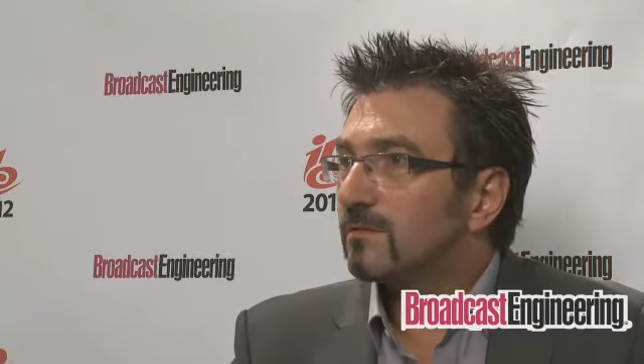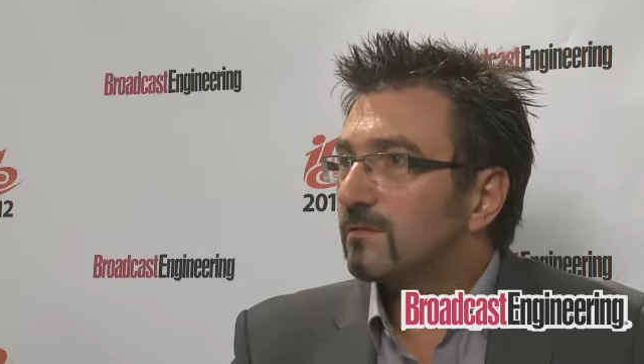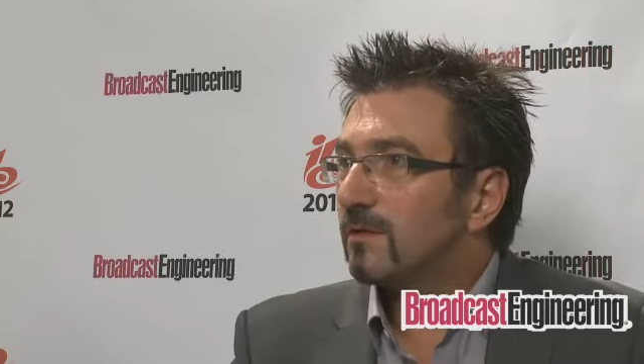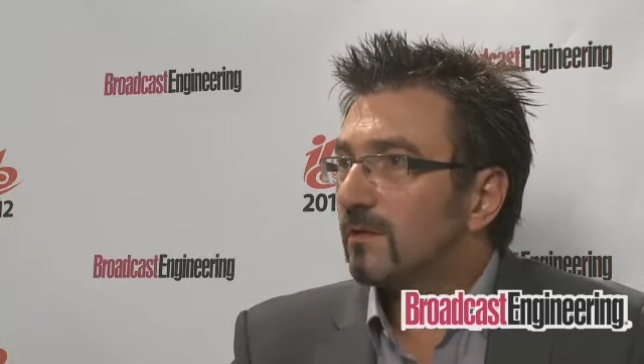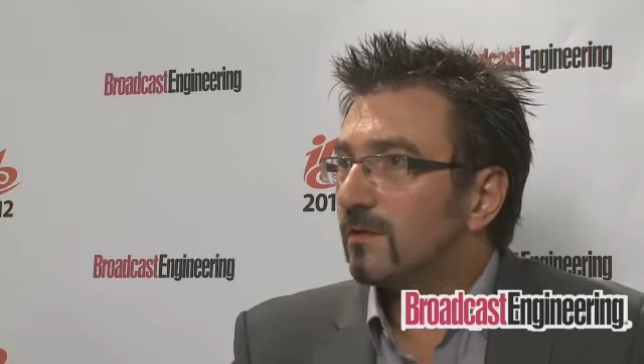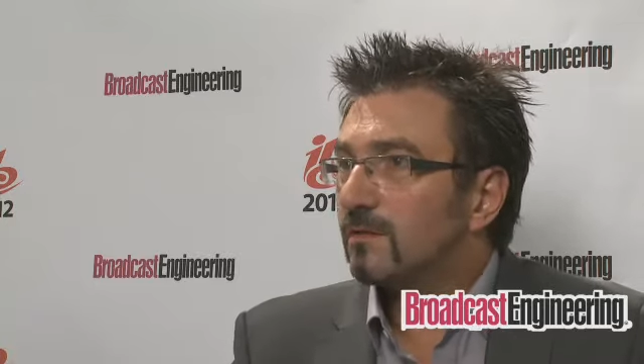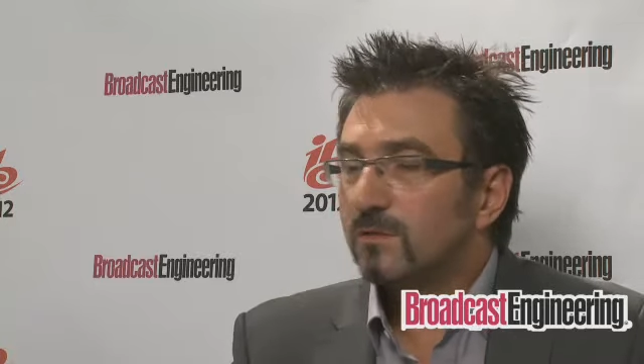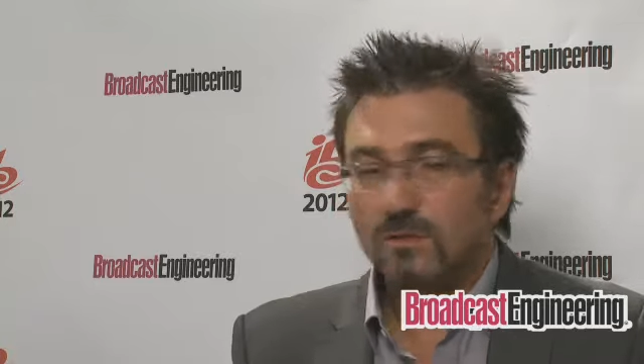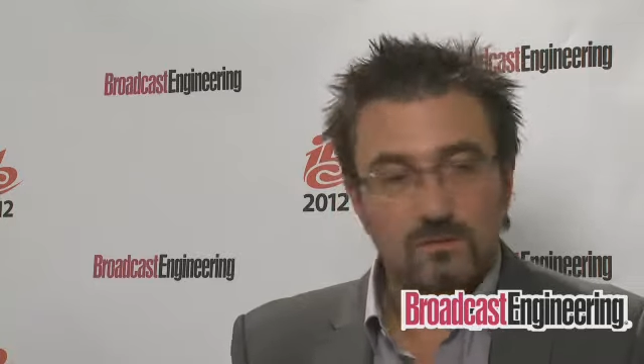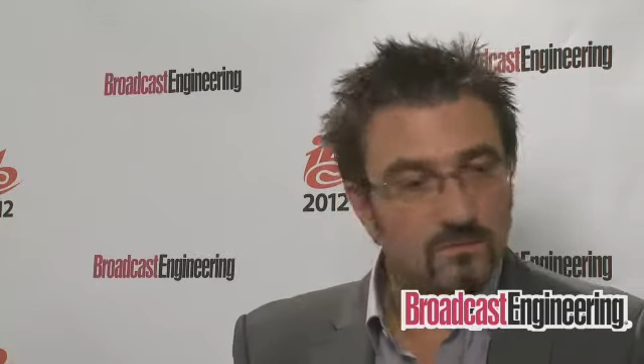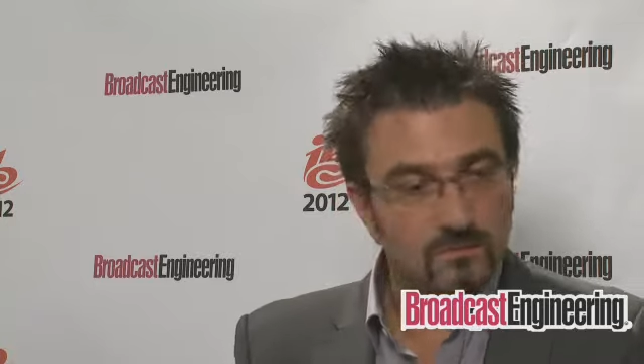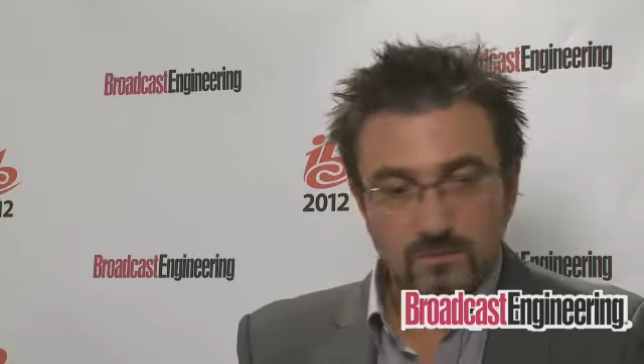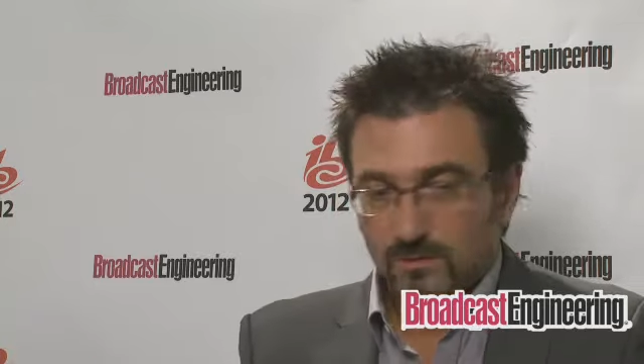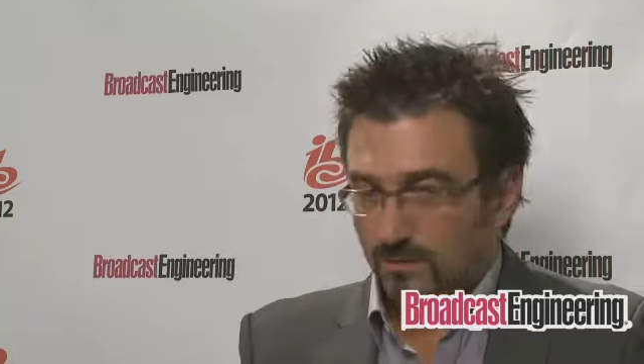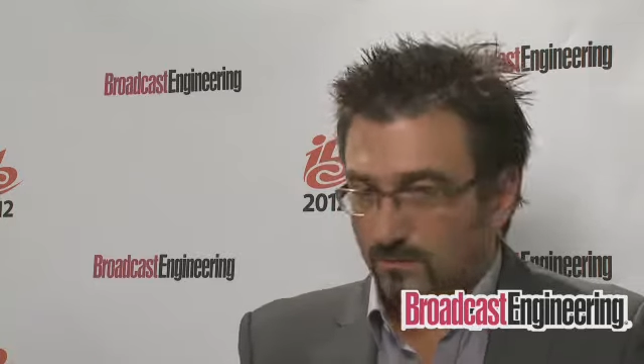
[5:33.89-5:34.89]

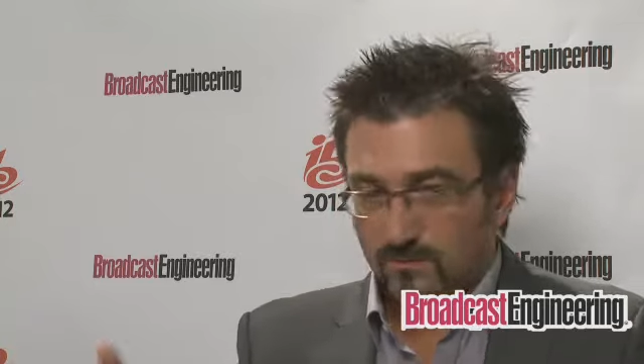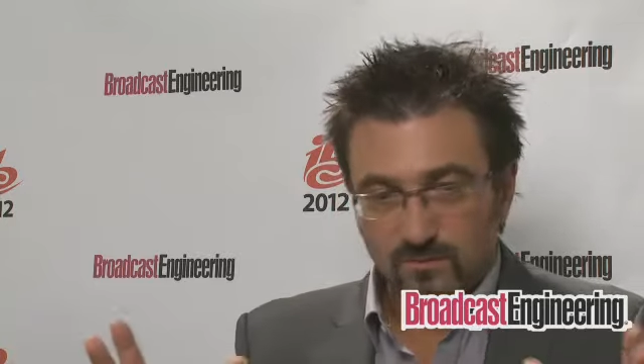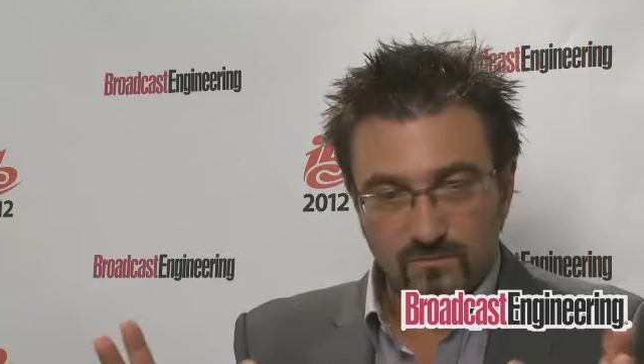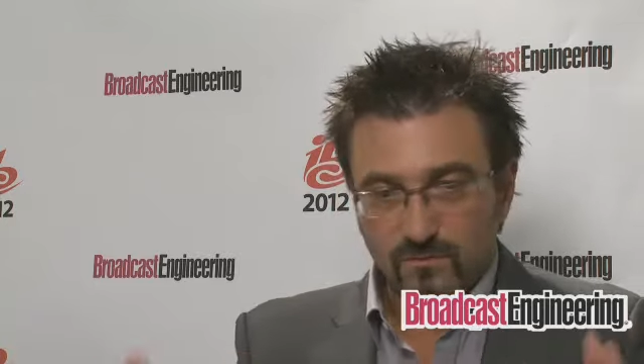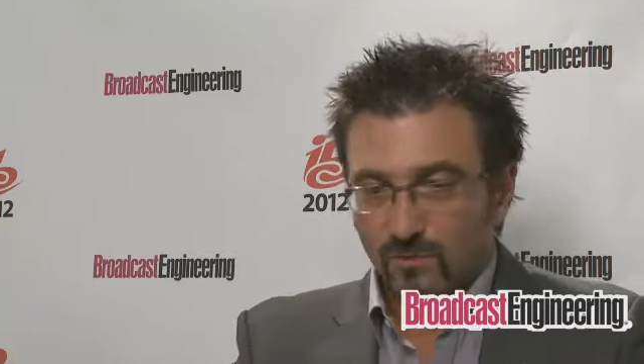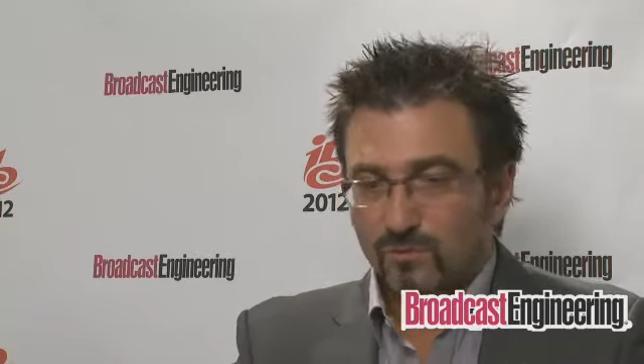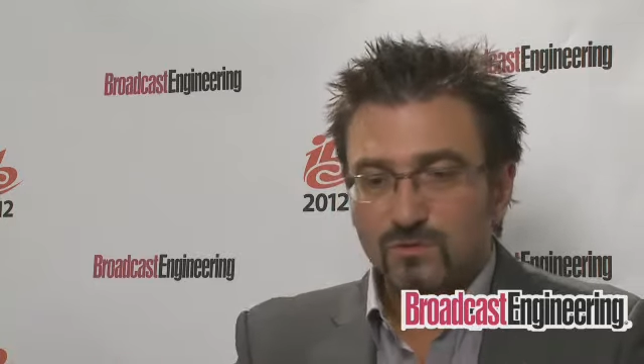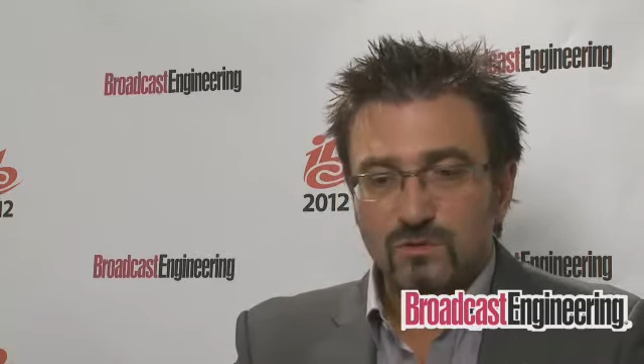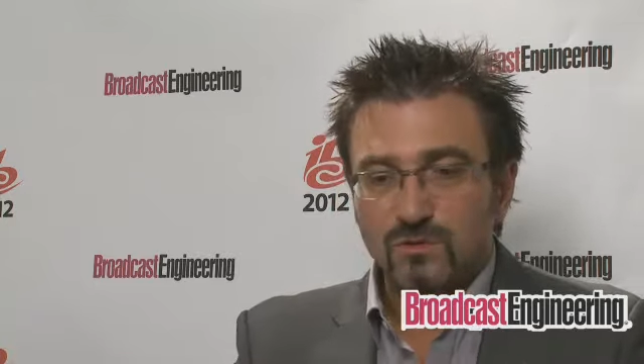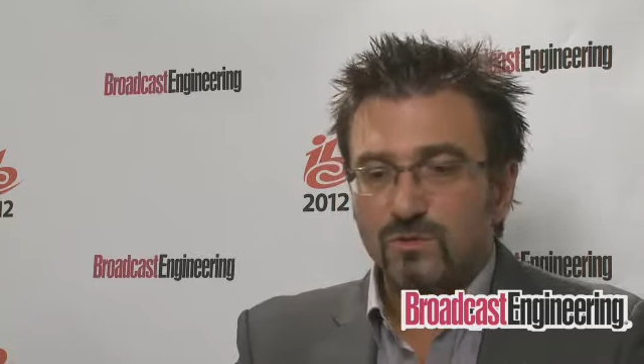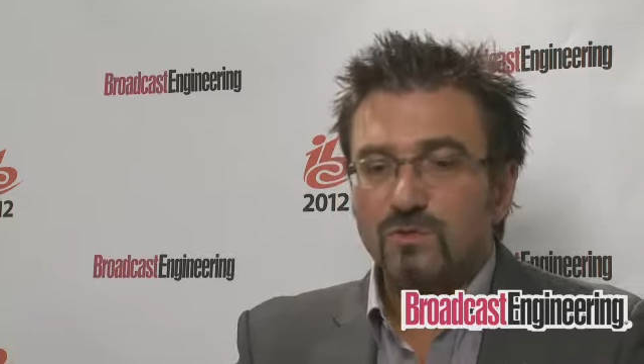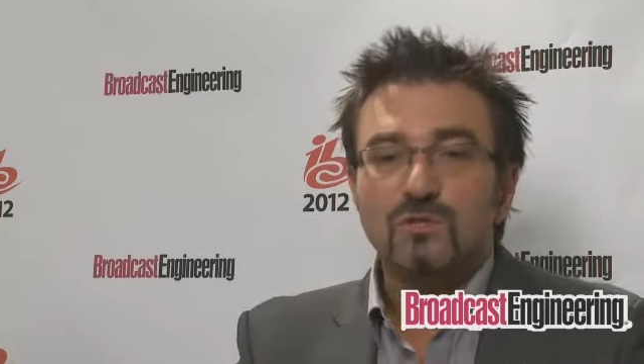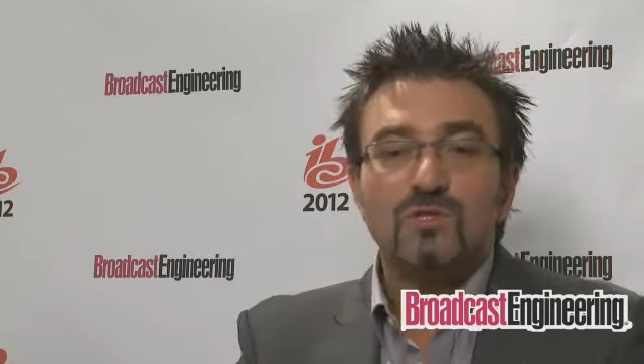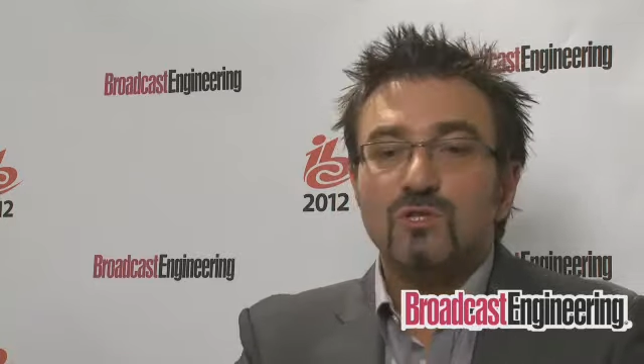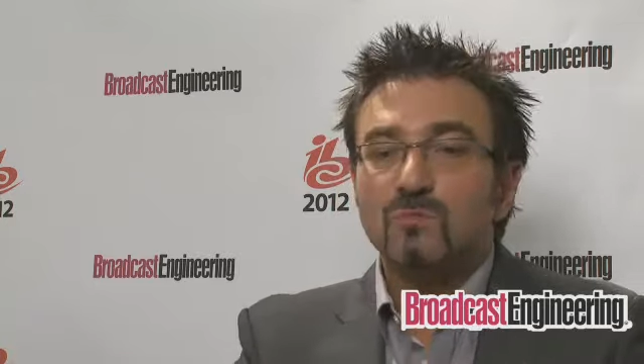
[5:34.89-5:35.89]
you've got
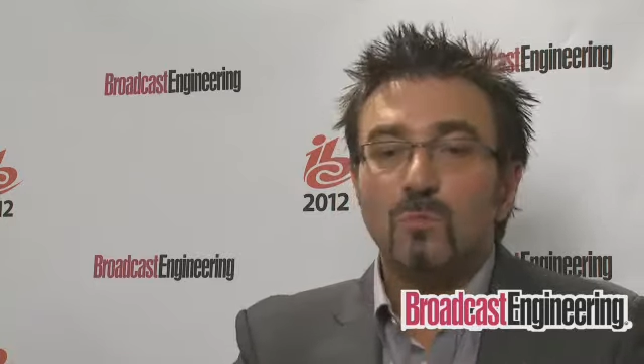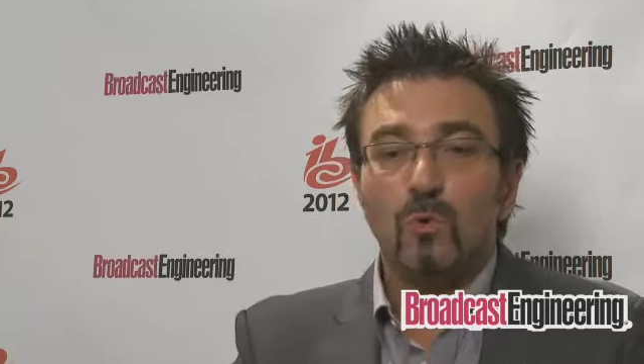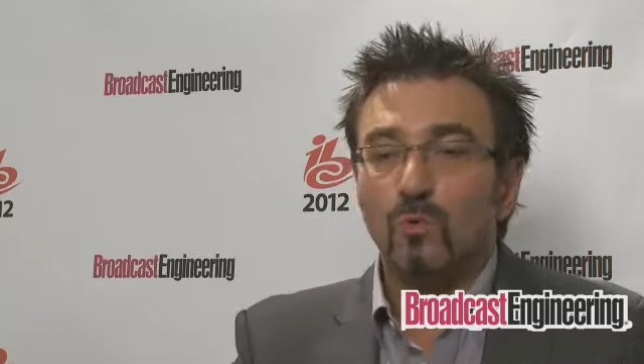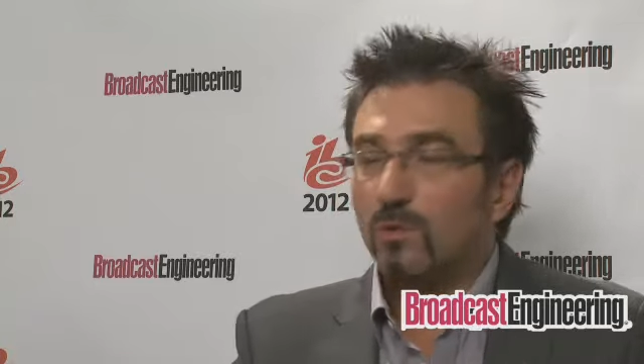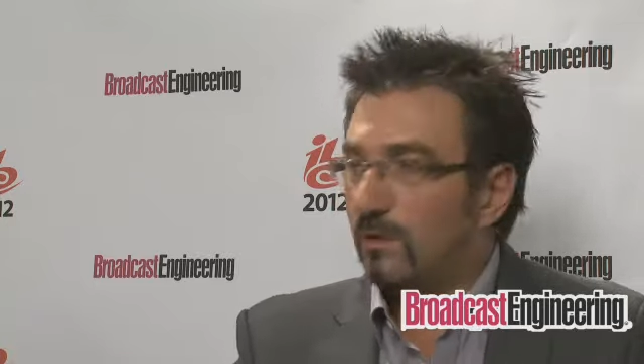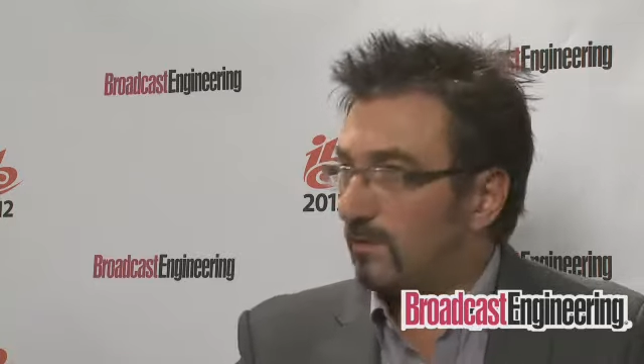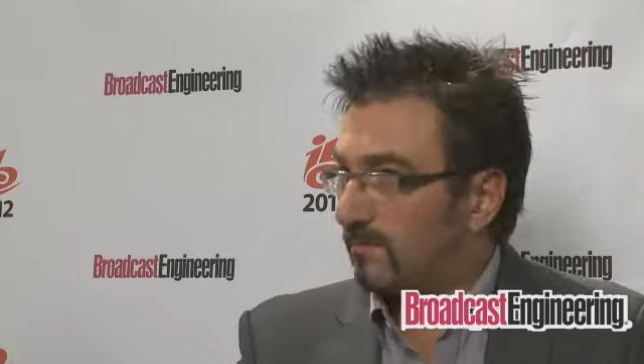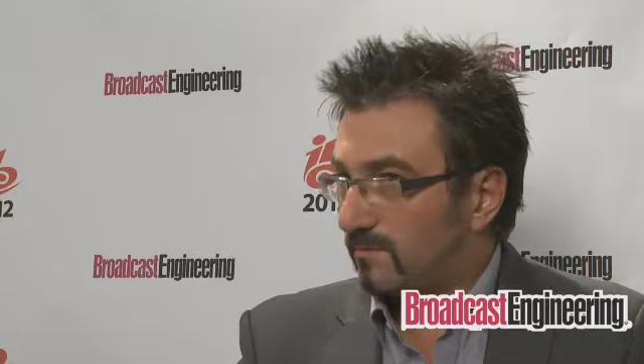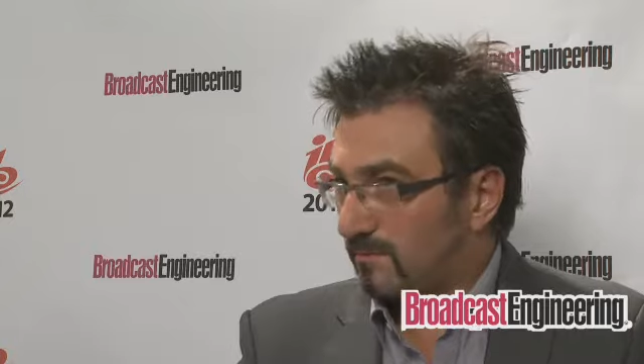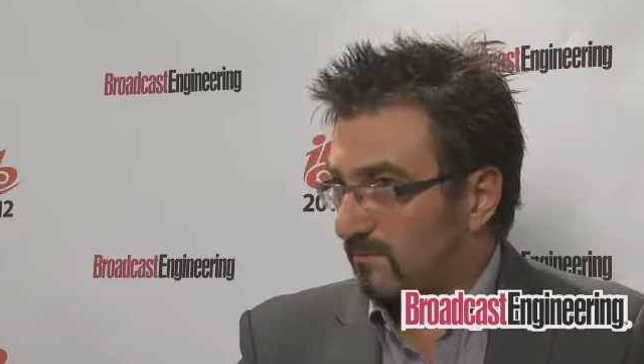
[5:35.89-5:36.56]
the smaller